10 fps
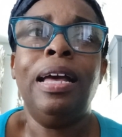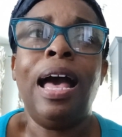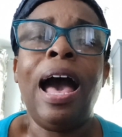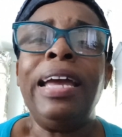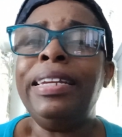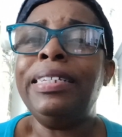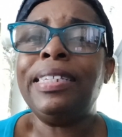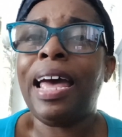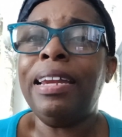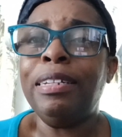I
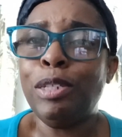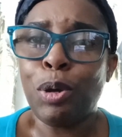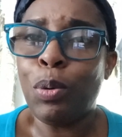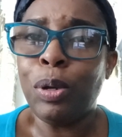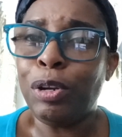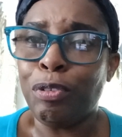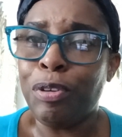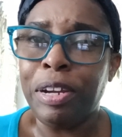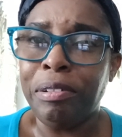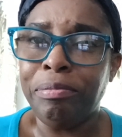decided to go with
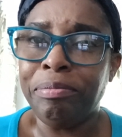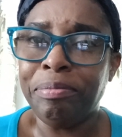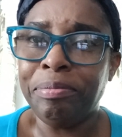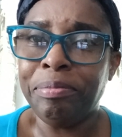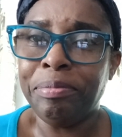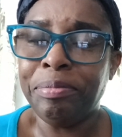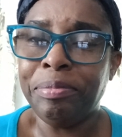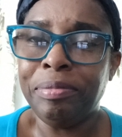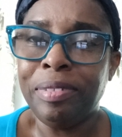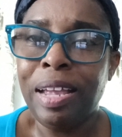green.
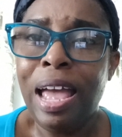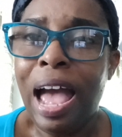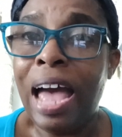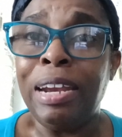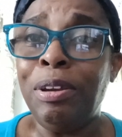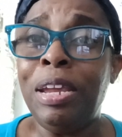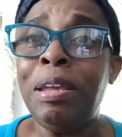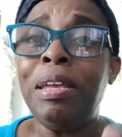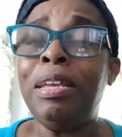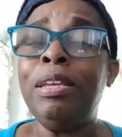And
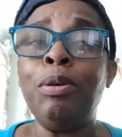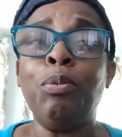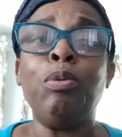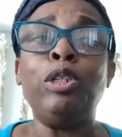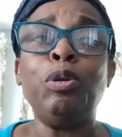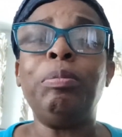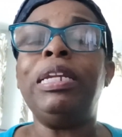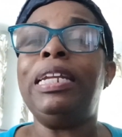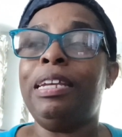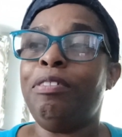would you
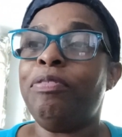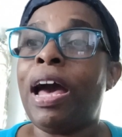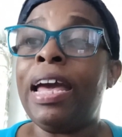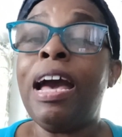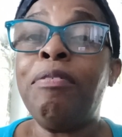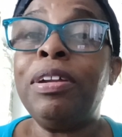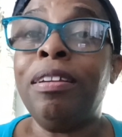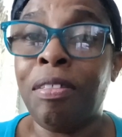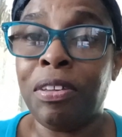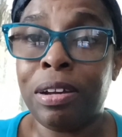believe I have
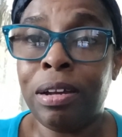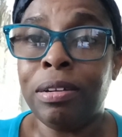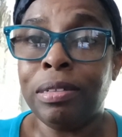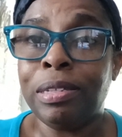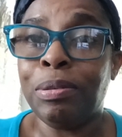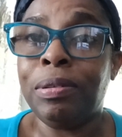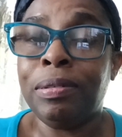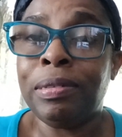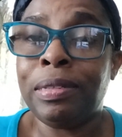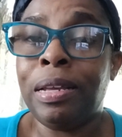another color
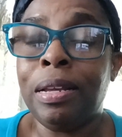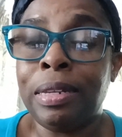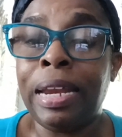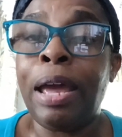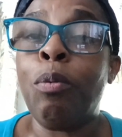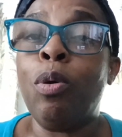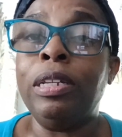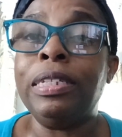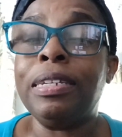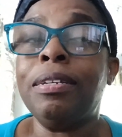that I
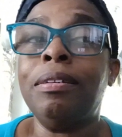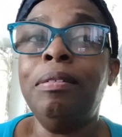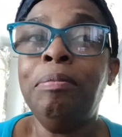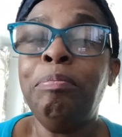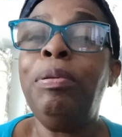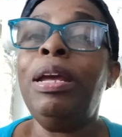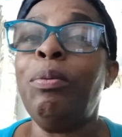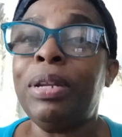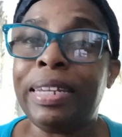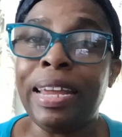want to play
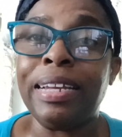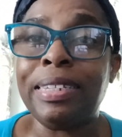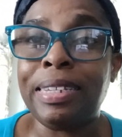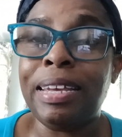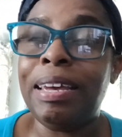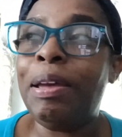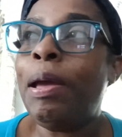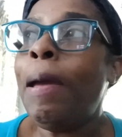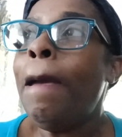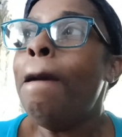with next year,
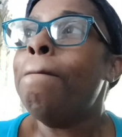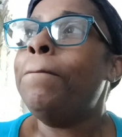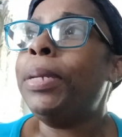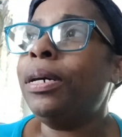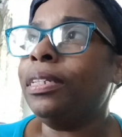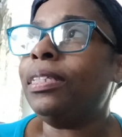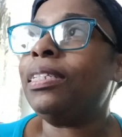but